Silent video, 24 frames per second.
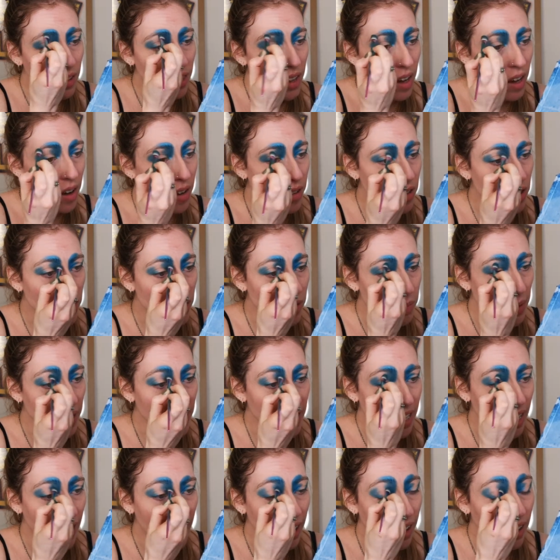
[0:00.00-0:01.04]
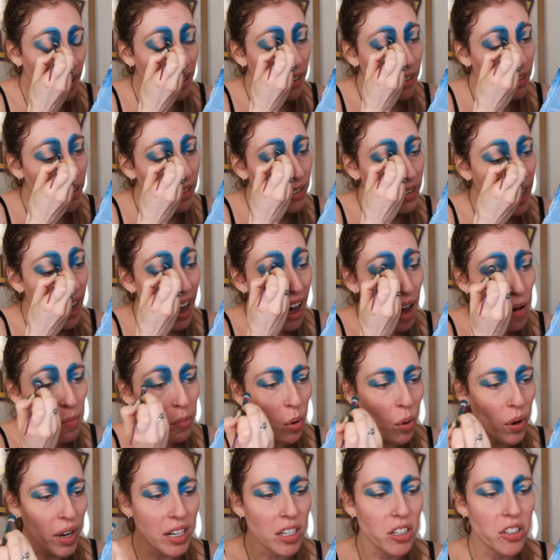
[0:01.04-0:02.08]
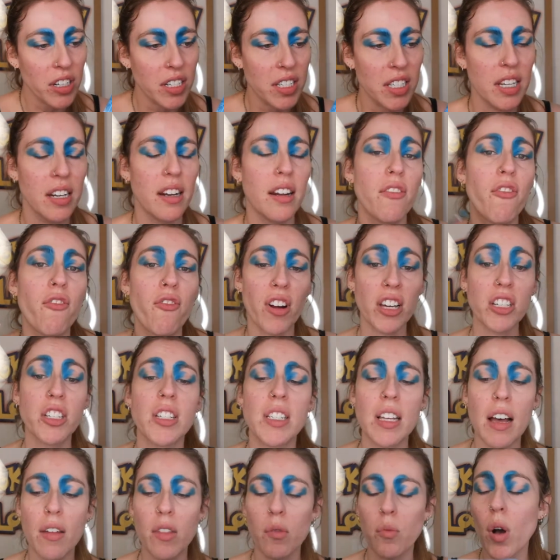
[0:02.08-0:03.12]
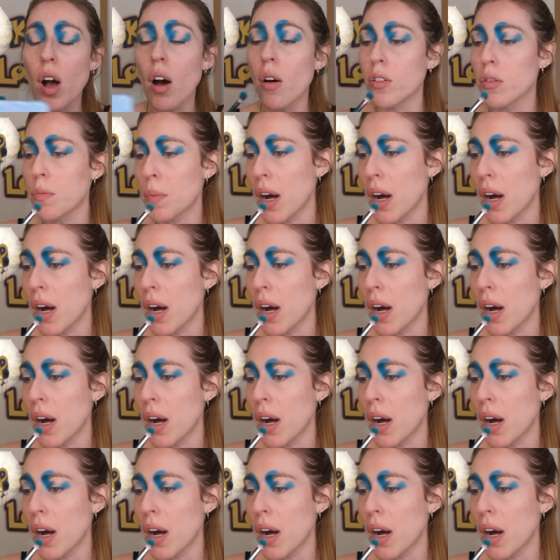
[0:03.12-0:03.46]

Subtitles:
that just make it, yeah, more interesting. It fleshes out the world.